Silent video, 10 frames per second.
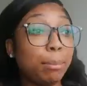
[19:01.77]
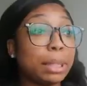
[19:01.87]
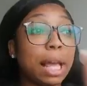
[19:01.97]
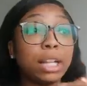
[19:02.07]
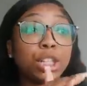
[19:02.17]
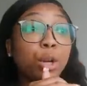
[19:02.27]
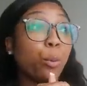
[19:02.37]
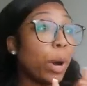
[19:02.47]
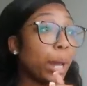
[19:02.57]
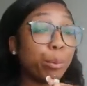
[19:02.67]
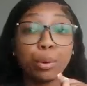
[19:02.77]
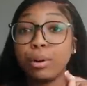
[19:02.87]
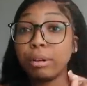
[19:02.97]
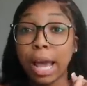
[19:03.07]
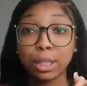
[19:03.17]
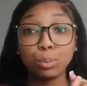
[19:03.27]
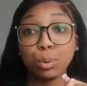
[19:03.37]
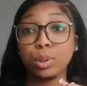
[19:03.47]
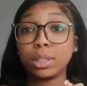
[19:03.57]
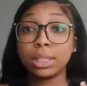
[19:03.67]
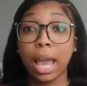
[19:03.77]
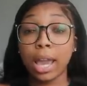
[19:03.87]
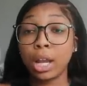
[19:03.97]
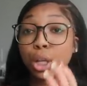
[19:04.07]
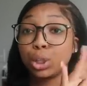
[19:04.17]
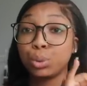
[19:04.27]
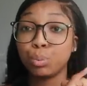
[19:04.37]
he put that shit away real nice real tight in the